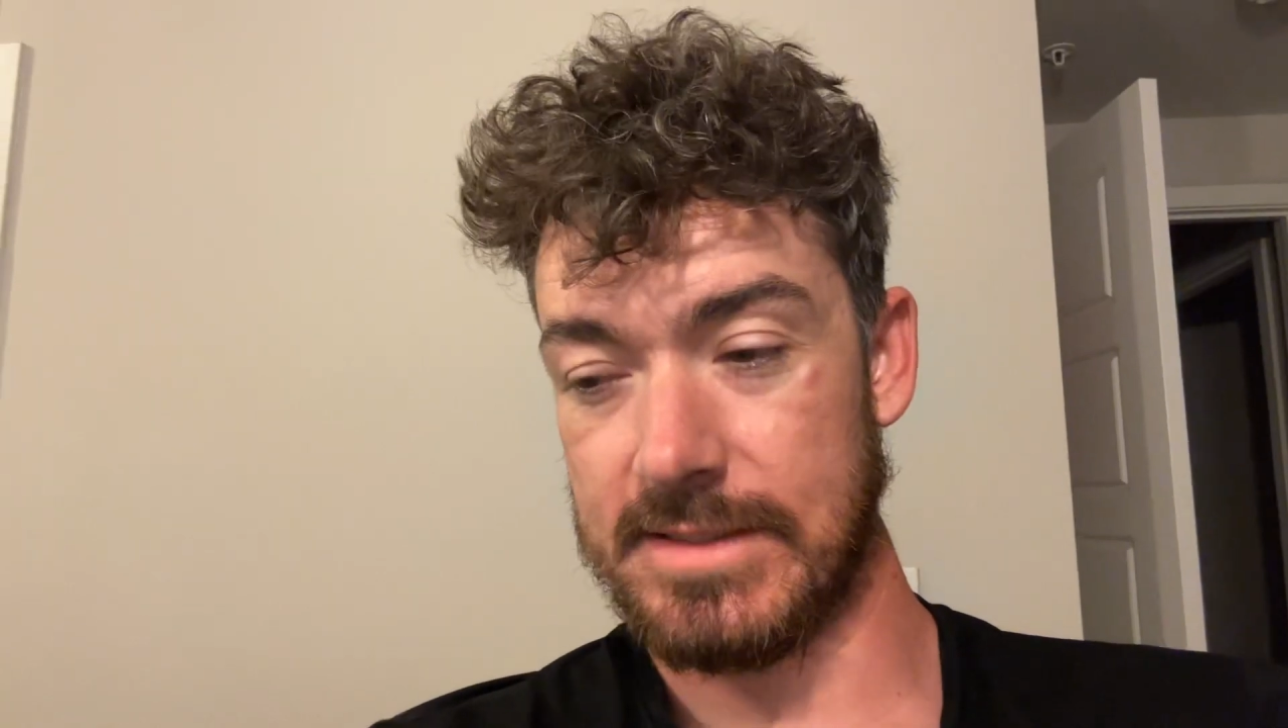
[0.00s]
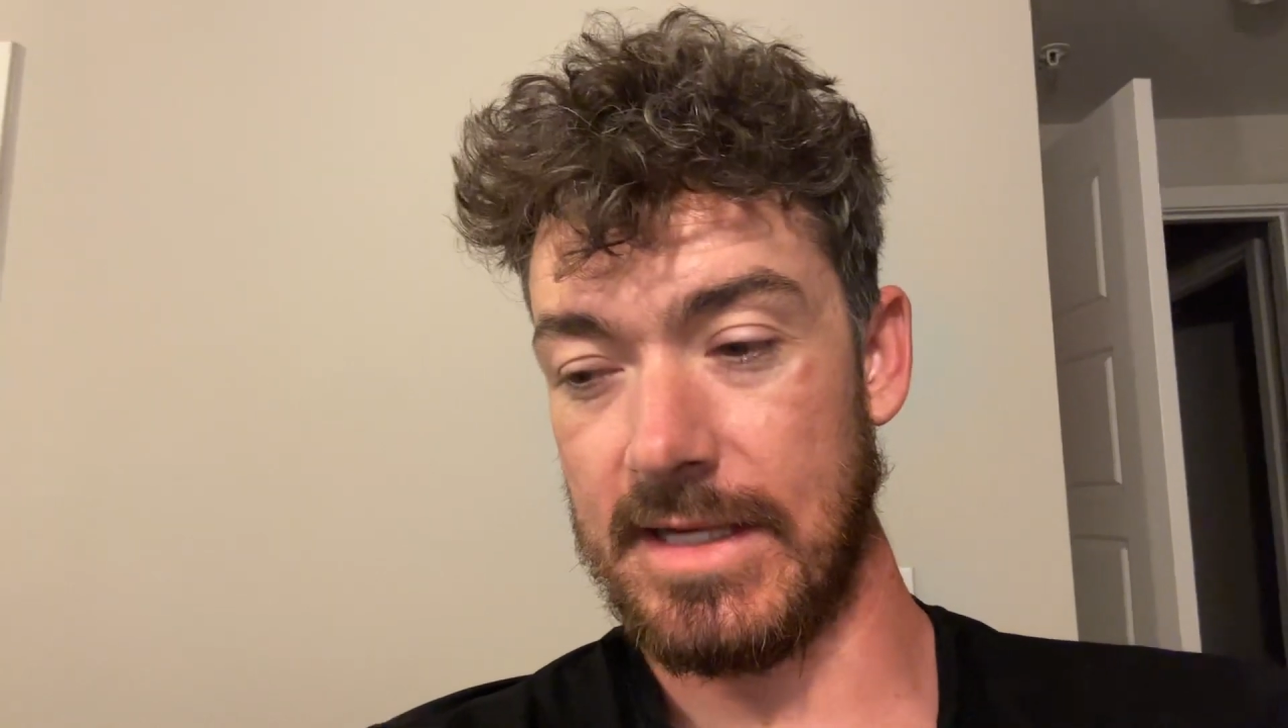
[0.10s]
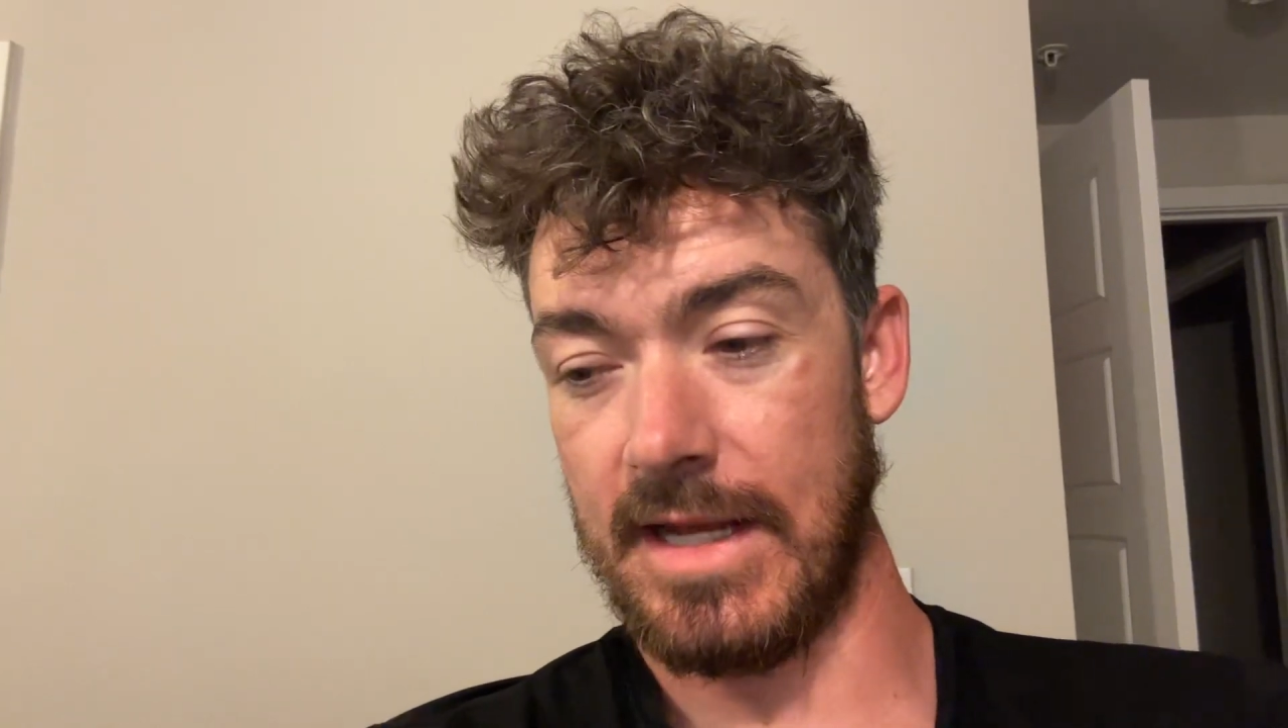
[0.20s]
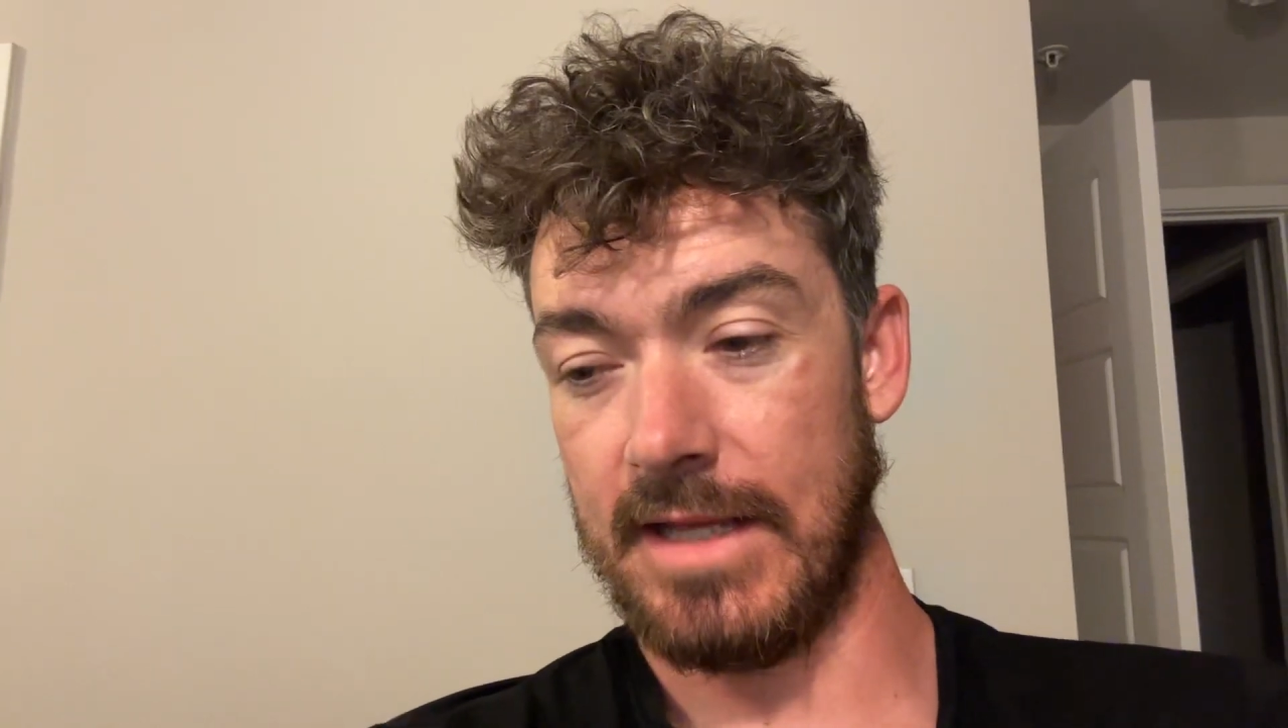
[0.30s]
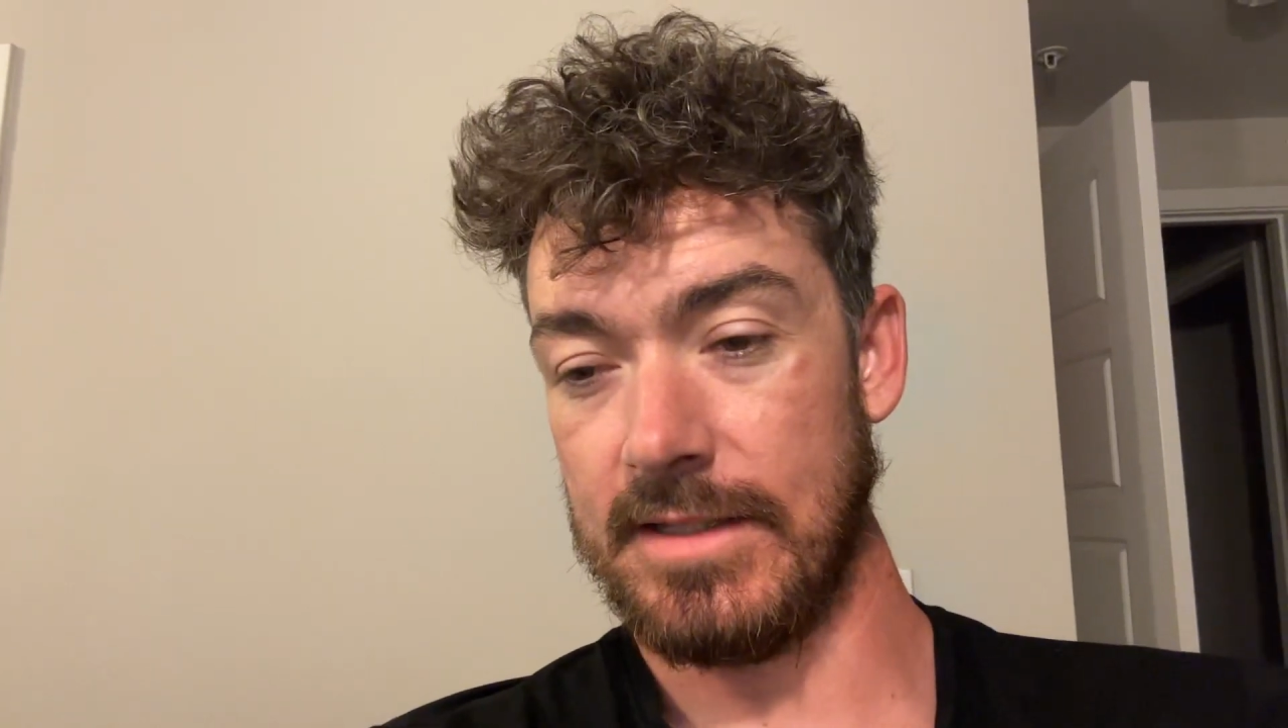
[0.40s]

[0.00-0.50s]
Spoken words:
today